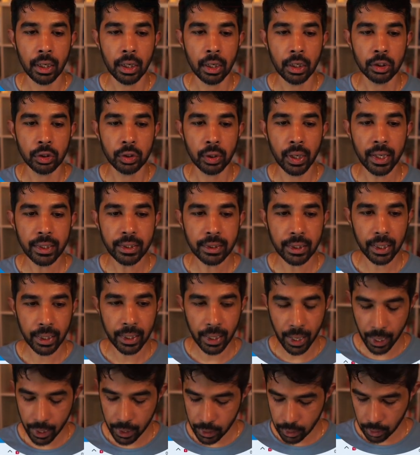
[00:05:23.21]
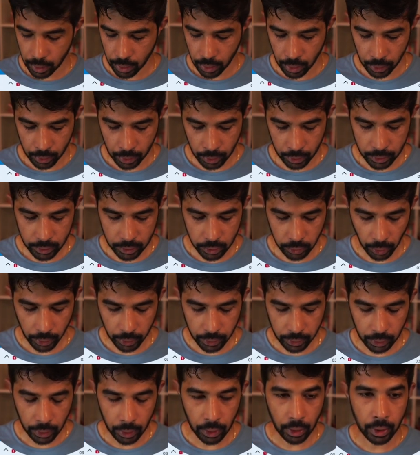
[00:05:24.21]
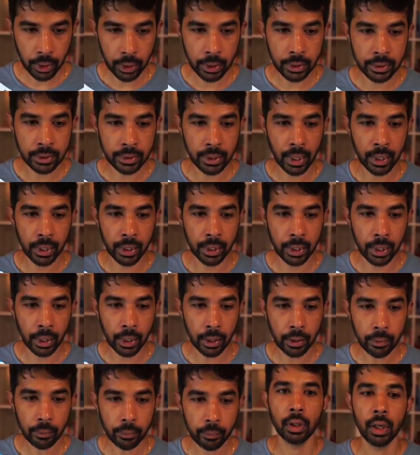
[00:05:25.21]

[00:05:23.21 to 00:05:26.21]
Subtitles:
So let's create a constructor inside here.